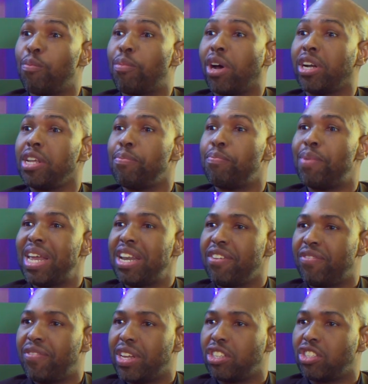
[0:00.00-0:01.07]
body
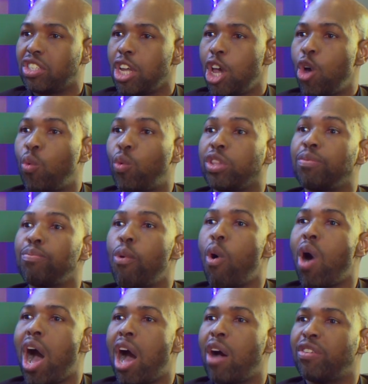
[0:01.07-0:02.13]
benefits with
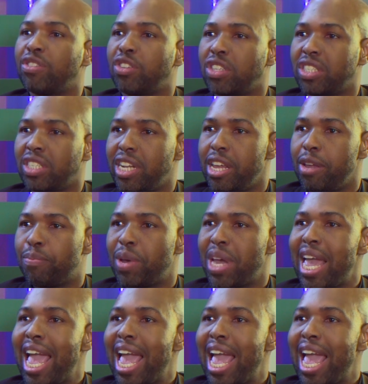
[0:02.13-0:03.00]
more hours of sleep.